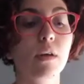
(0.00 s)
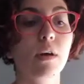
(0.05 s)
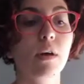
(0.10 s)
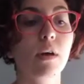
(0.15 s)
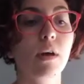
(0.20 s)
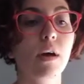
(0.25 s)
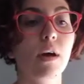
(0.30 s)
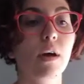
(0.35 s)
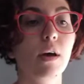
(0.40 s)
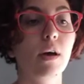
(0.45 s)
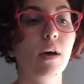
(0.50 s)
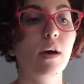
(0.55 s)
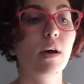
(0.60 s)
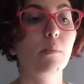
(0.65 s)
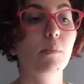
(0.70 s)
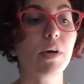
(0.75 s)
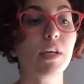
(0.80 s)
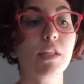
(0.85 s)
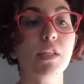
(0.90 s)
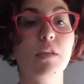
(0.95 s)

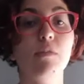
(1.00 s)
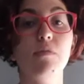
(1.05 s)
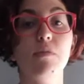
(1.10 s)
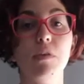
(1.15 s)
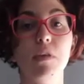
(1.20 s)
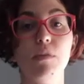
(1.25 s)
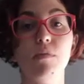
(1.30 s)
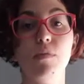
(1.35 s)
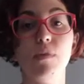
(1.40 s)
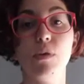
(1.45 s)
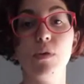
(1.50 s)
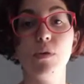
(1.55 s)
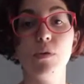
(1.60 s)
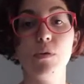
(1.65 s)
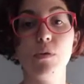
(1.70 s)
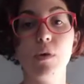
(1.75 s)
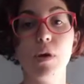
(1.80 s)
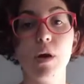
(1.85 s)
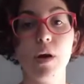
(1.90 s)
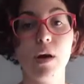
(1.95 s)
But if
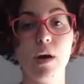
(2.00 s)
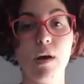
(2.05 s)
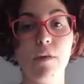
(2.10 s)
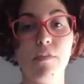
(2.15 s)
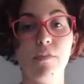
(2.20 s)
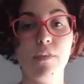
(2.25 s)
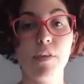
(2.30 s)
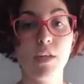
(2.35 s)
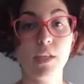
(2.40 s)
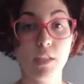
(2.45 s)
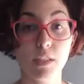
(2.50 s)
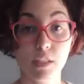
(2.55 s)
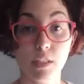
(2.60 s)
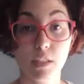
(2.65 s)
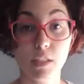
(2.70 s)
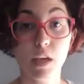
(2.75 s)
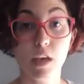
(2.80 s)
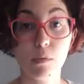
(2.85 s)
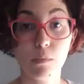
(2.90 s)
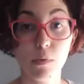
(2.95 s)
you have
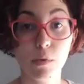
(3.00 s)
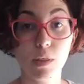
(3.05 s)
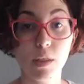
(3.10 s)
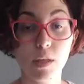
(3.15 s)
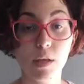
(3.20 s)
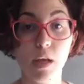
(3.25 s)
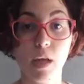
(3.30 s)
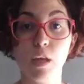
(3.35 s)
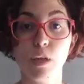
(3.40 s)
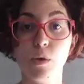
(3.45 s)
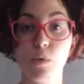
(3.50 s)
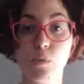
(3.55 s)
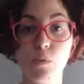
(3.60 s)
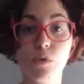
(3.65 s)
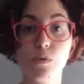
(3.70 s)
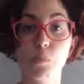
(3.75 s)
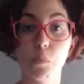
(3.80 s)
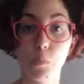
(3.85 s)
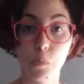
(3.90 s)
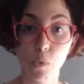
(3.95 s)
finished everything and you
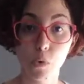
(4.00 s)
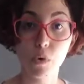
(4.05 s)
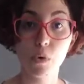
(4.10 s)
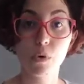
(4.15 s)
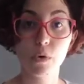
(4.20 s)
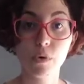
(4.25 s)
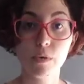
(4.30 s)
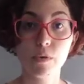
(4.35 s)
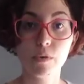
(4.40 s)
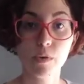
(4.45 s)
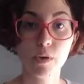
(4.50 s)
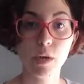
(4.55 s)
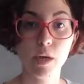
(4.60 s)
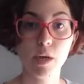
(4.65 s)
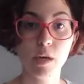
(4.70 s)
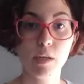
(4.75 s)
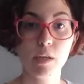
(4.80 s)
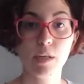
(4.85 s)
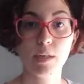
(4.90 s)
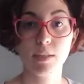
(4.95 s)
want more,
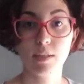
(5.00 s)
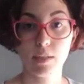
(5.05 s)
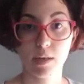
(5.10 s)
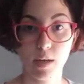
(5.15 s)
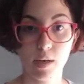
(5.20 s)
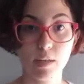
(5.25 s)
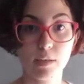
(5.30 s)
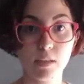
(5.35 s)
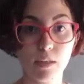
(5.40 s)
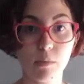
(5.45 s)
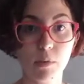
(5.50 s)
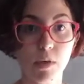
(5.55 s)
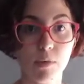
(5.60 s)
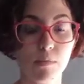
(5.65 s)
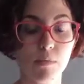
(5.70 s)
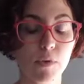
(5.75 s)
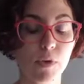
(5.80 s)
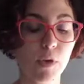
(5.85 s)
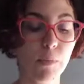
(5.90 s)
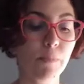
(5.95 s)
okay, just ask me,
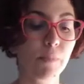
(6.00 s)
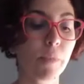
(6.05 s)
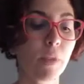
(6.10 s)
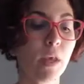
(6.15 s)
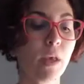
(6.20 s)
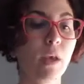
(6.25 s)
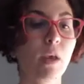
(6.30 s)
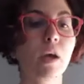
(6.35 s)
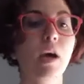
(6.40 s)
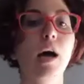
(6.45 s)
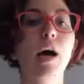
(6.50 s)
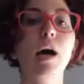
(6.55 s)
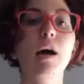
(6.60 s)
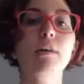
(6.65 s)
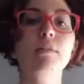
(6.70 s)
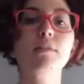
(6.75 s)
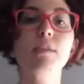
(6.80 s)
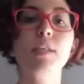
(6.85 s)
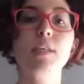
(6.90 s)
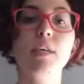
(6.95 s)
okay?
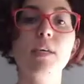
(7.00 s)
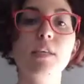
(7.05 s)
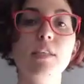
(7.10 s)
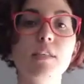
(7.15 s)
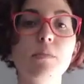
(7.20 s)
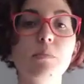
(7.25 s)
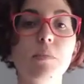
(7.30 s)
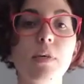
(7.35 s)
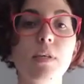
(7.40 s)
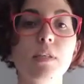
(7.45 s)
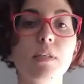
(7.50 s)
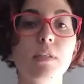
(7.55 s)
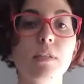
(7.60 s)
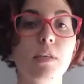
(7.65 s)
After Easter